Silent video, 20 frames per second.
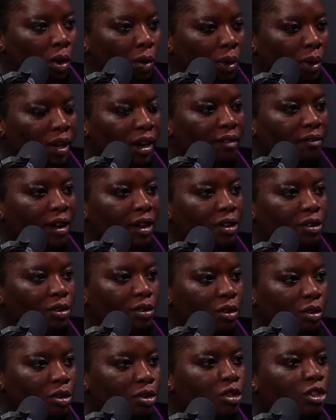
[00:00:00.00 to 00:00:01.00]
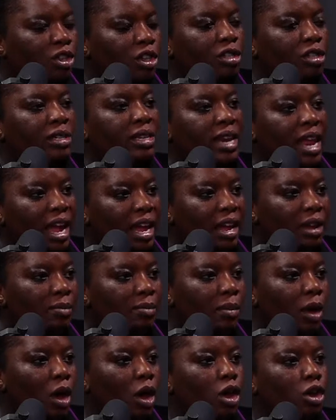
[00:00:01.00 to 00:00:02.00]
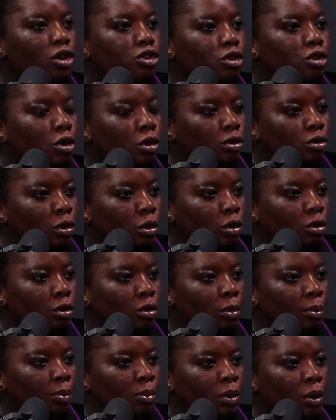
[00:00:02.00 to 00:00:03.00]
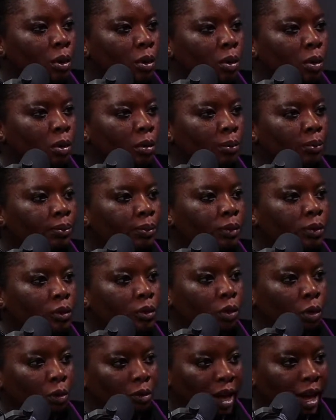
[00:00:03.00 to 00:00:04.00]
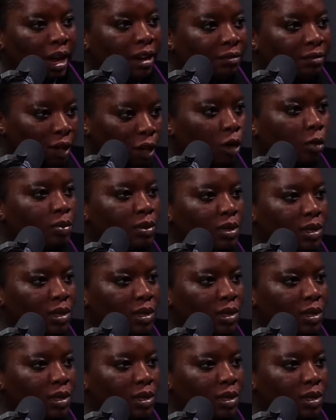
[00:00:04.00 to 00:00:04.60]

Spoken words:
whatever, you know, you just name your name envelopes,